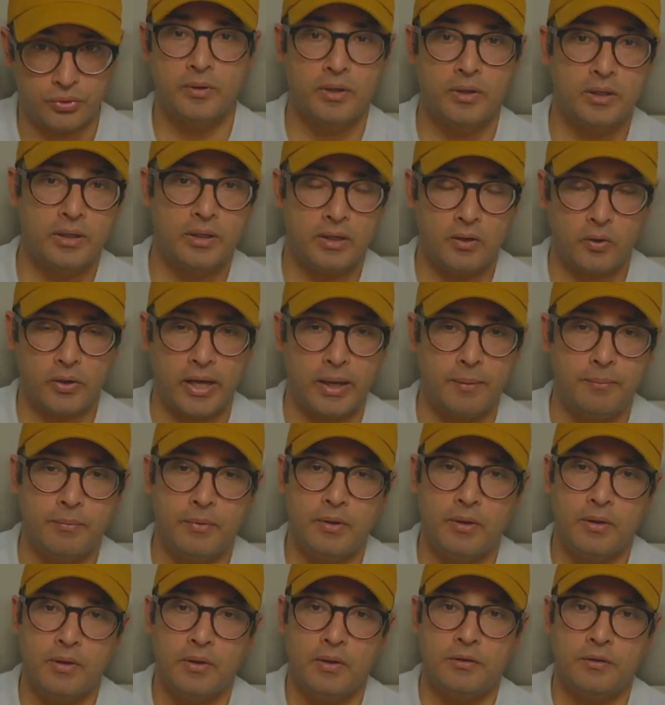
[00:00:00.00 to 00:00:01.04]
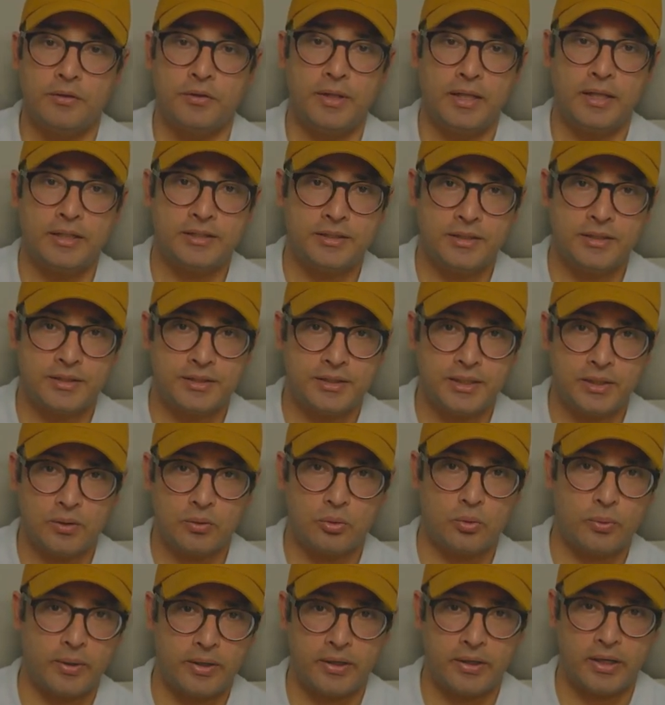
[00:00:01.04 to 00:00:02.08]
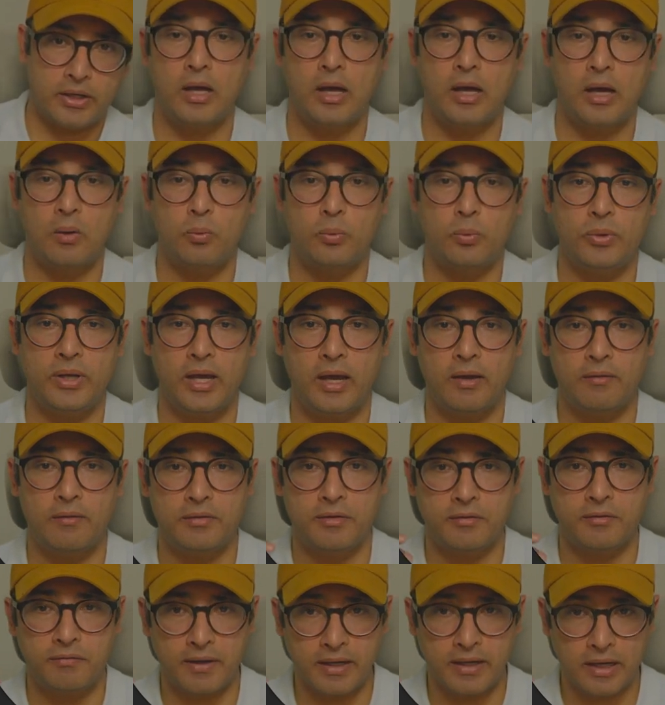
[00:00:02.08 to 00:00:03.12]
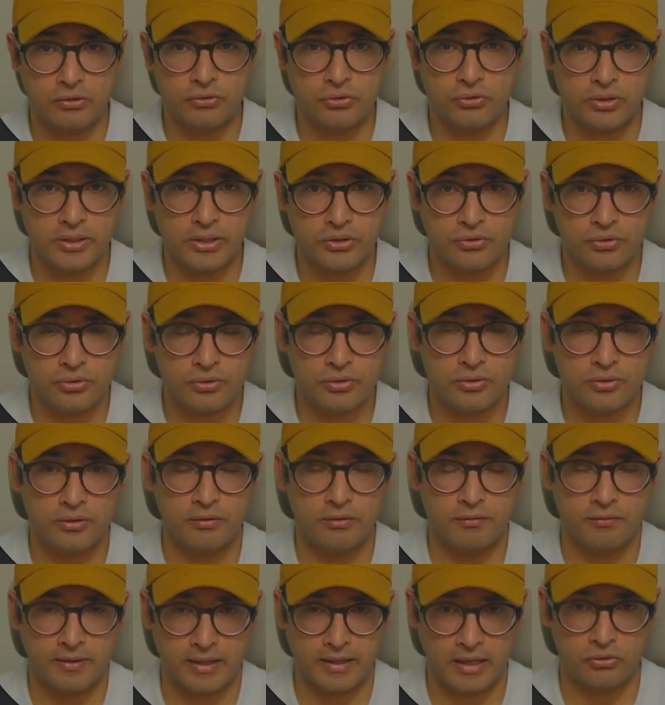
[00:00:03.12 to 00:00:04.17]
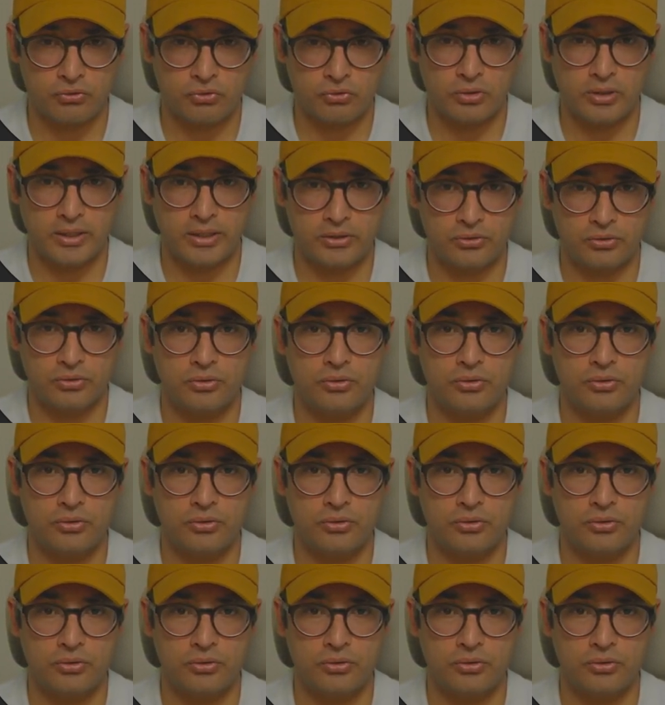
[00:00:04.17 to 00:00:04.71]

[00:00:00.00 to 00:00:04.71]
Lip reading: Okay, so that's the SQL query agent. We have the financial agent. The financial agent